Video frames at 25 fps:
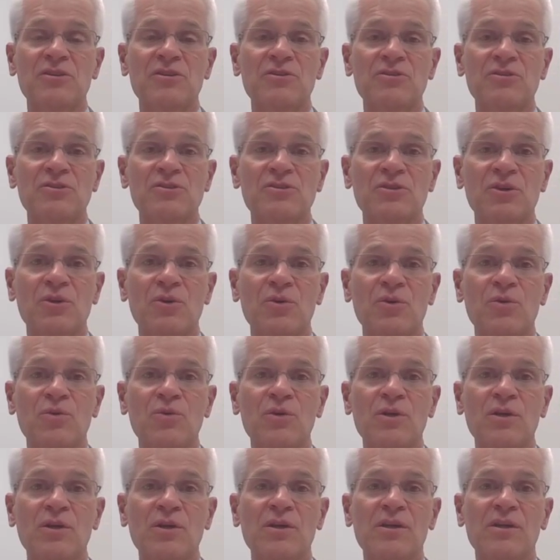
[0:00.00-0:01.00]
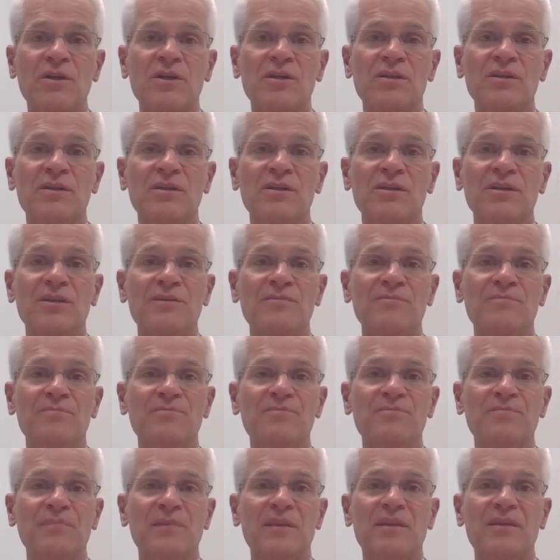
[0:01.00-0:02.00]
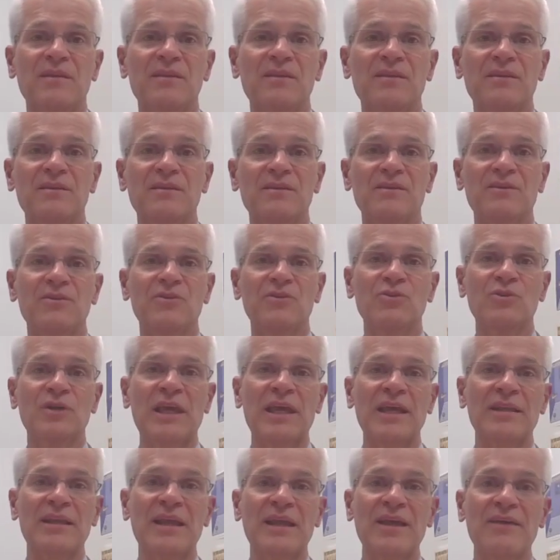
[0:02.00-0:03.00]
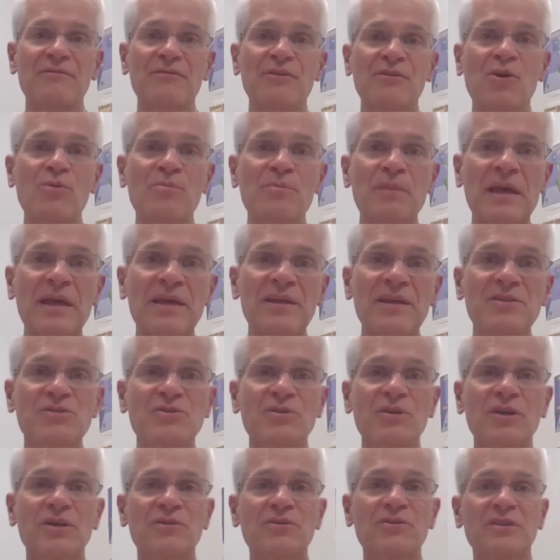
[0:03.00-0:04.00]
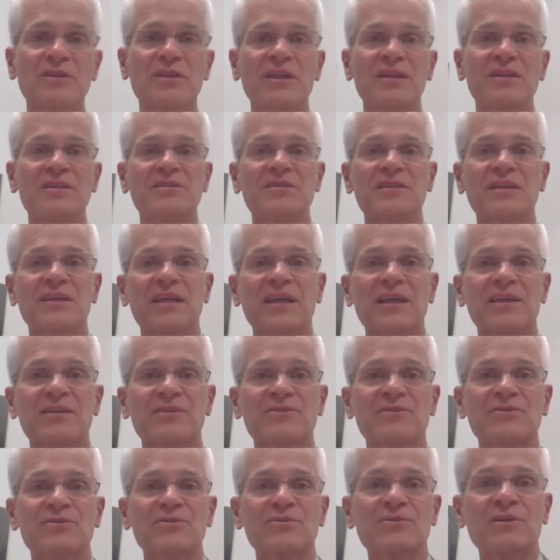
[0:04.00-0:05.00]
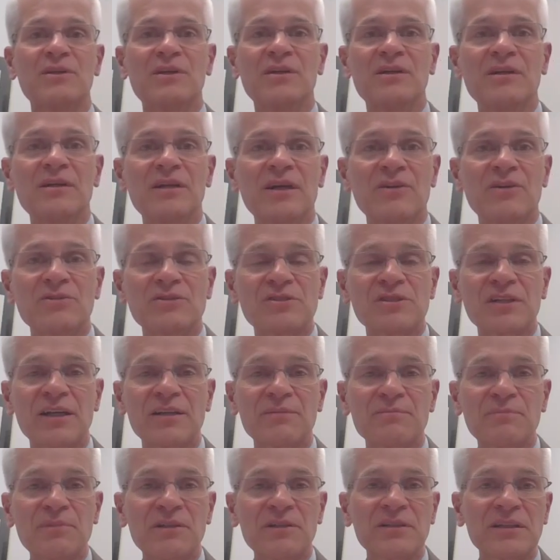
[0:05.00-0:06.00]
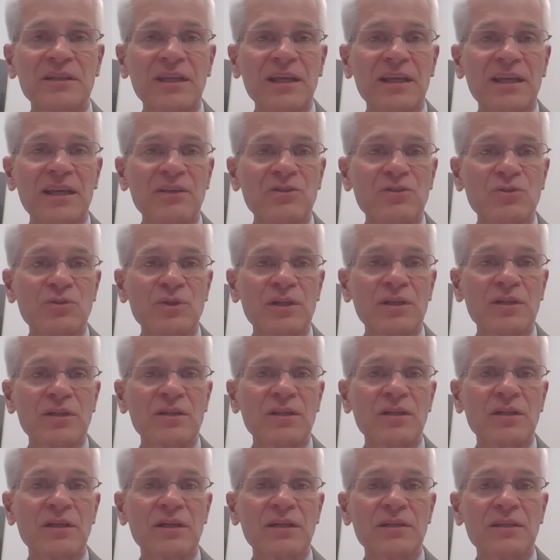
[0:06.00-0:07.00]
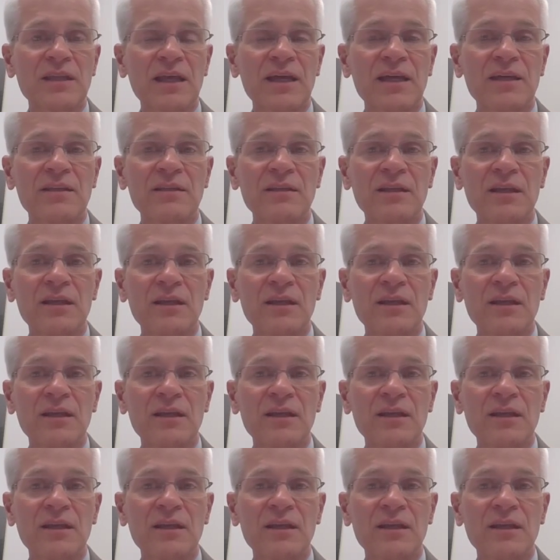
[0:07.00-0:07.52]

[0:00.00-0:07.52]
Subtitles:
There's no, you can't have co-pays or other things. They can't do outside billing. They can't do anything like that.